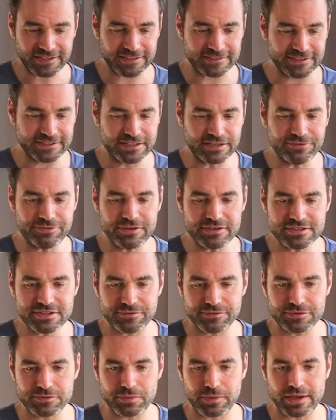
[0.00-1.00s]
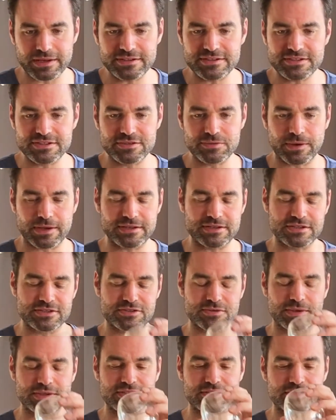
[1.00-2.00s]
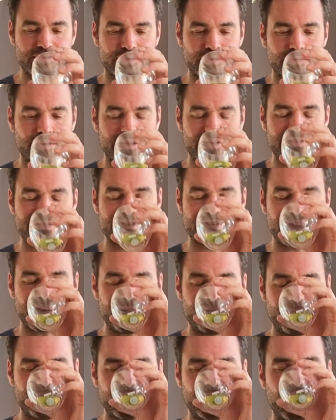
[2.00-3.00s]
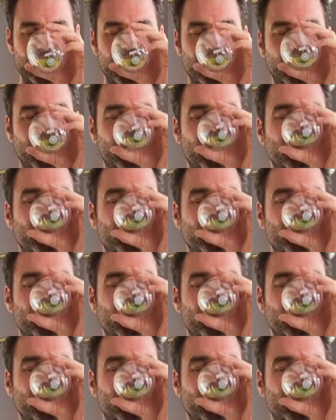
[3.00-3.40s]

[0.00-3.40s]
the difference of 2020 and 2021 is definitely